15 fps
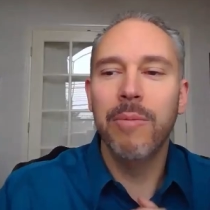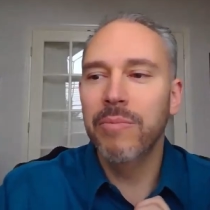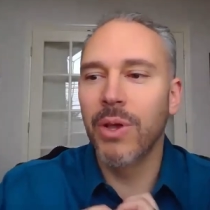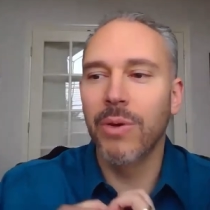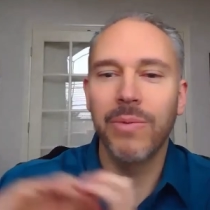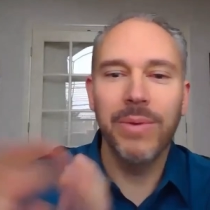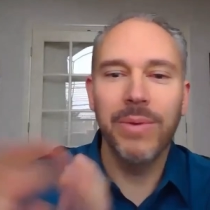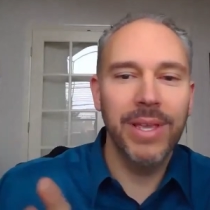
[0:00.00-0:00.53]

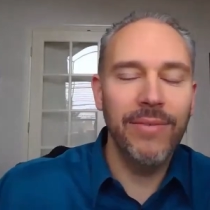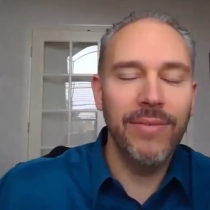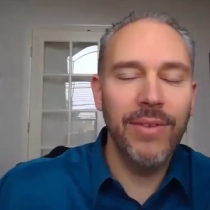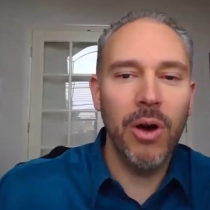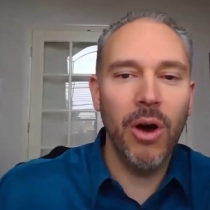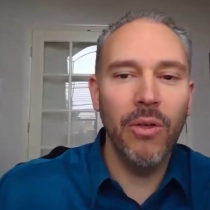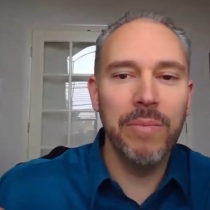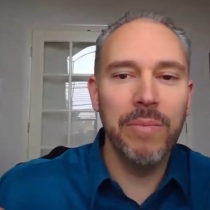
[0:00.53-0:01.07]
you know give
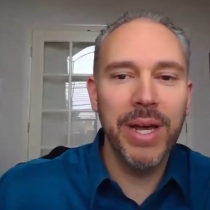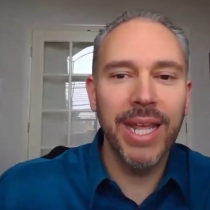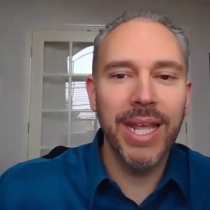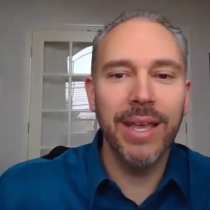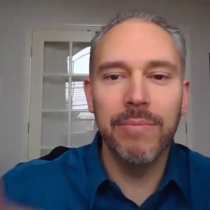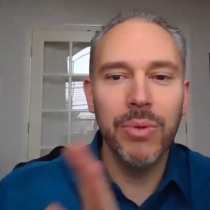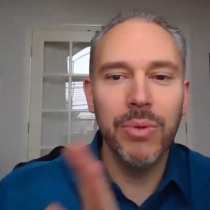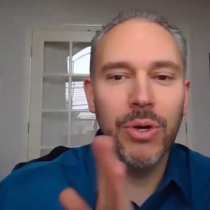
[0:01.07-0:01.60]
them all the money
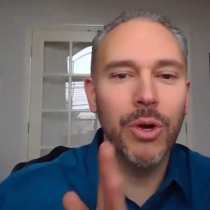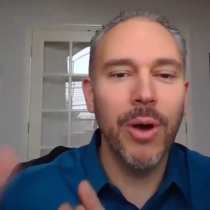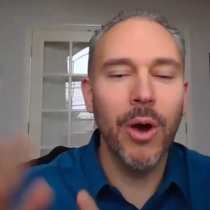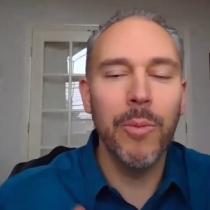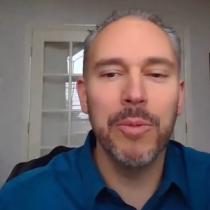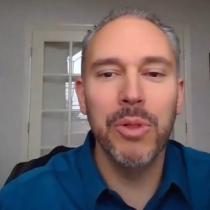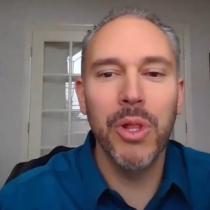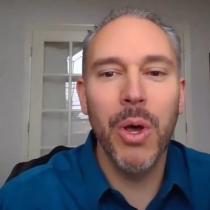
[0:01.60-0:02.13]
and boom
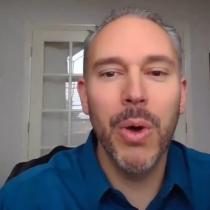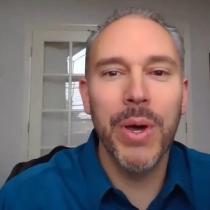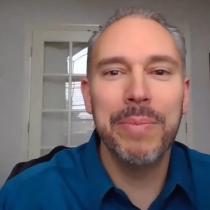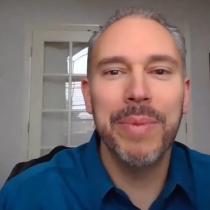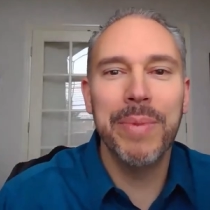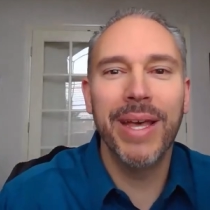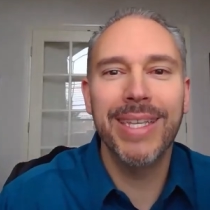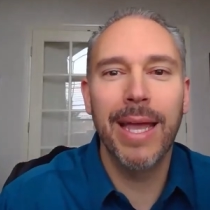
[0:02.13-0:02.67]
hope you blow it
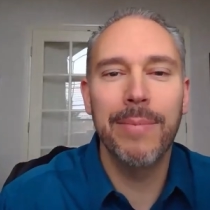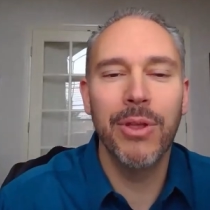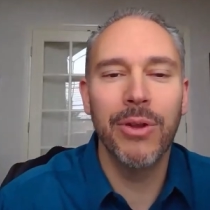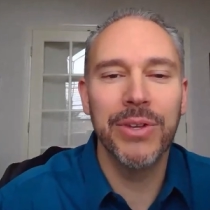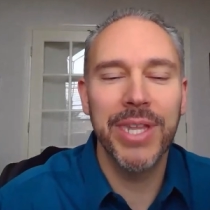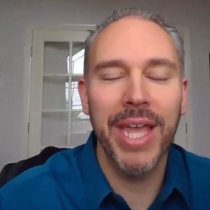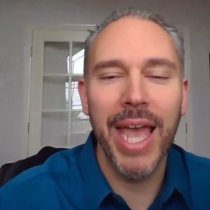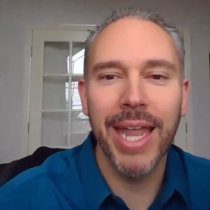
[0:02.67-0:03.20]
by the time you're
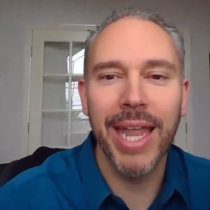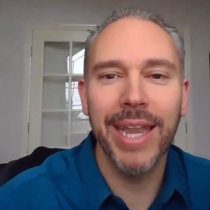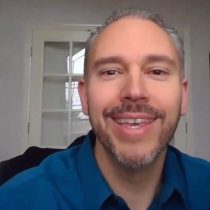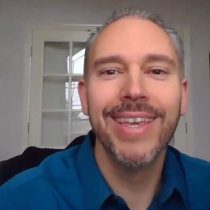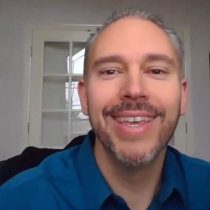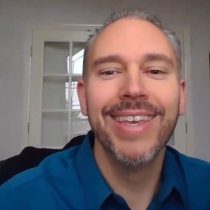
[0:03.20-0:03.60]
dead